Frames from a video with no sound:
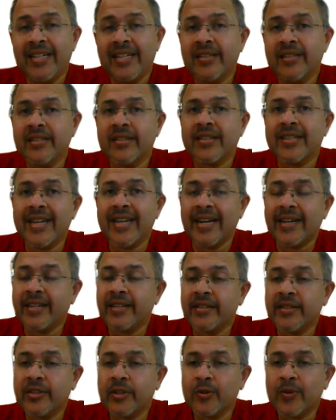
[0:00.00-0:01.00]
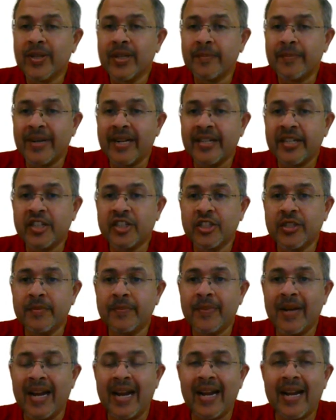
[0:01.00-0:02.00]
didn't get in through an
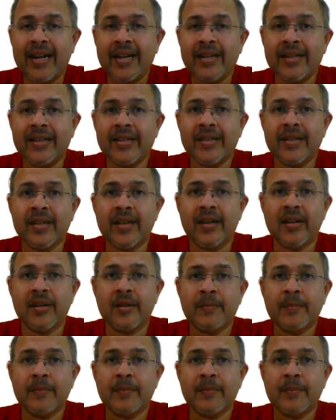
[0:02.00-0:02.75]
apprenticeship, and